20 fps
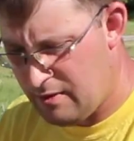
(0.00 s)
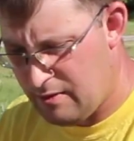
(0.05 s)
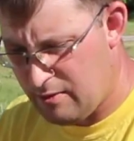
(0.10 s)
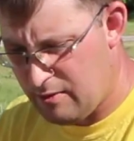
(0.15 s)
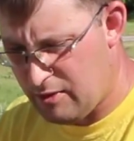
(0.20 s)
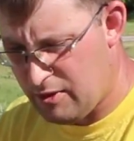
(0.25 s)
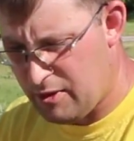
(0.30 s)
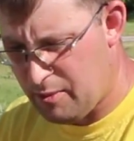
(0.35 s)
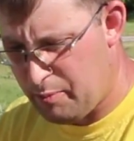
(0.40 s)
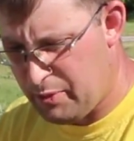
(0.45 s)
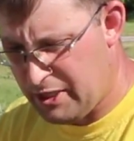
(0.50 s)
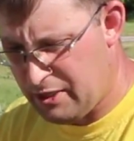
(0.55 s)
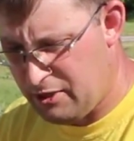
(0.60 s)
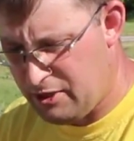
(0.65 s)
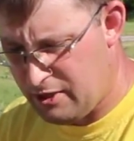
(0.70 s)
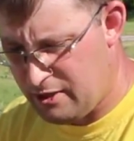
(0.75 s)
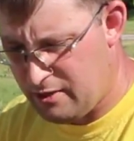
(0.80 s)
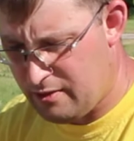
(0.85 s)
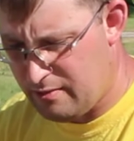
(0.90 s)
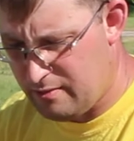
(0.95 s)
we're going to pinch
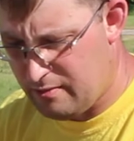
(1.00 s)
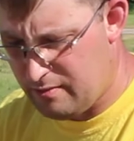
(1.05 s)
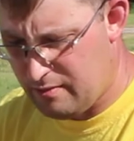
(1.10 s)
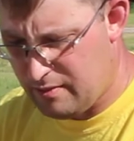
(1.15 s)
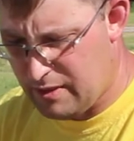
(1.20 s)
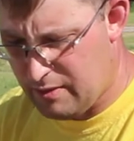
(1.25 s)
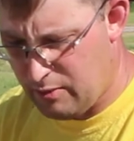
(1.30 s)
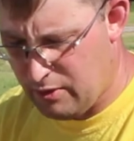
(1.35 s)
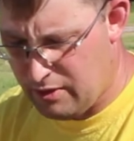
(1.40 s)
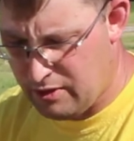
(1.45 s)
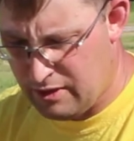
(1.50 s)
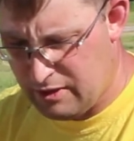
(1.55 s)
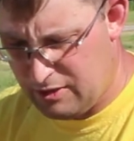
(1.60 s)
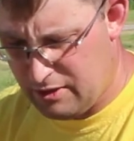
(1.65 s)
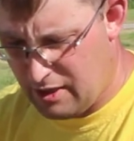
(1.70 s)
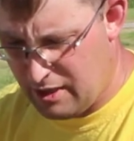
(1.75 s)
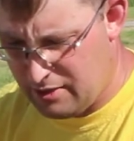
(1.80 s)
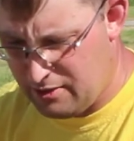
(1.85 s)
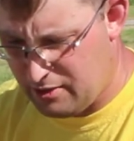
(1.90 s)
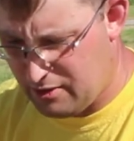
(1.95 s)
her, and we're going to
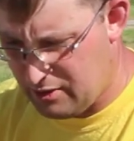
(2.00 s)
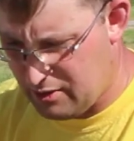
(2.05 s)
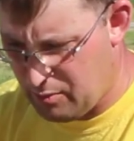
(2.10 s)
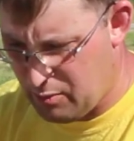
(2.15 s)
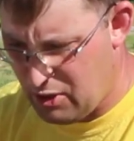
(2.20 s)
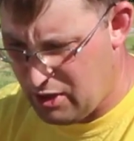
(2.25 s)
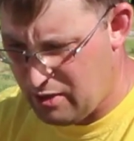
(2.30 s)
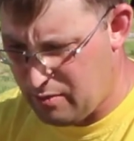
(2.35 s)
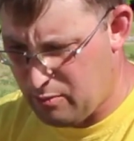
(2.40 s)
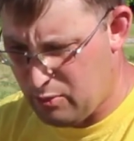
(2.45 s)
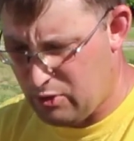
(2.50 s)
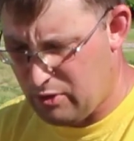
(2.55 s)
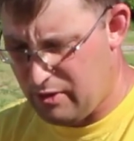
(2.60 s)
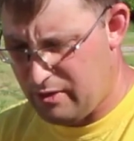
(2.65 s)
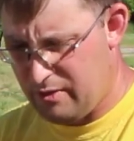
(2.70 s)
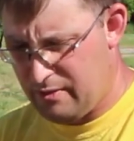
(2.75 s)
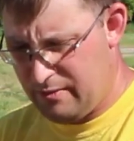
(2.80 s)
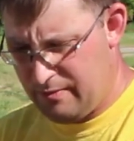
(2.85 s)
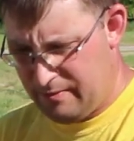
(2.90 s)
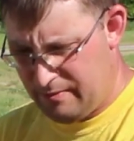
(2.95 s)
toss her on the bottom board.
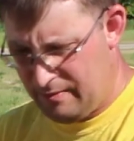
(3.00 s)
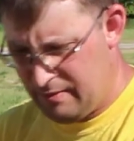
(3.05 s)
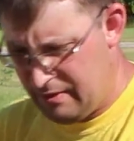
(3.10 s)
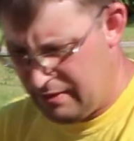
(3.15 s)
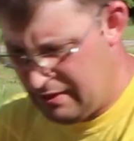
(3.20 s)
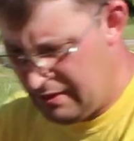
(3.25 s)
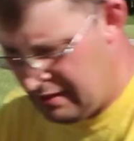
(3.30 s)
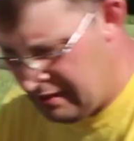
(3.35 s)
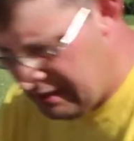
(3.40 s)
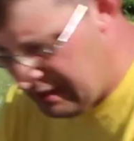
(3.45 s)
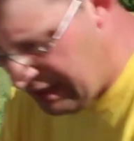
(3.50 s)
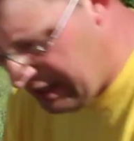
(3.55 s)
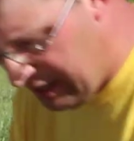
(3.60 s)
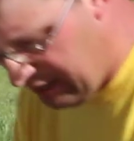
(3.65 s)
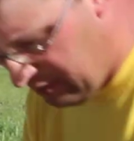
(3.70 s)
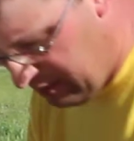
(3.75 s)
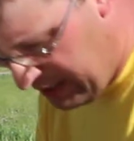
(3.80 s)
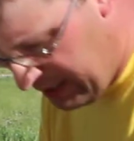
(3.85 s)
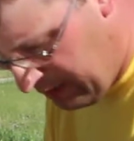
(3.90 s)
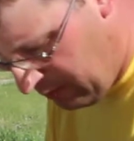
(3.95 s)
And right